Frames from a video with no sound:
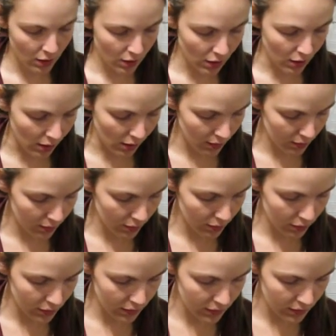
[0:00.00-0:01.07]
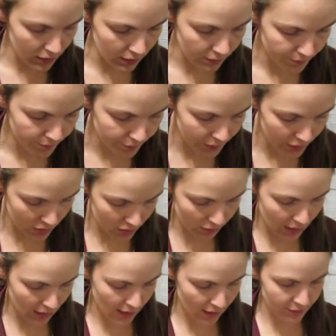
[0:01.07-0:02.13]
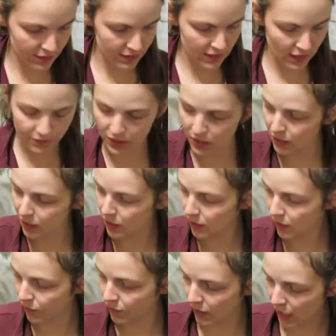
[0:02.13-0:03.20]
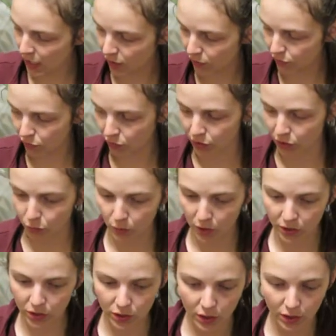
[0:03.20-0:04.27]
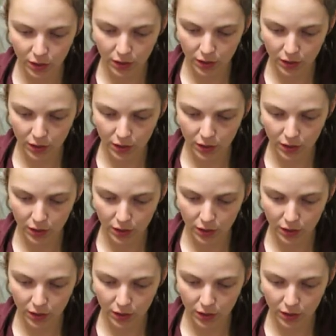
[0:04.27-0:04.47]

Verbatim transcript: Let's see. So we have 7 of the California Wonder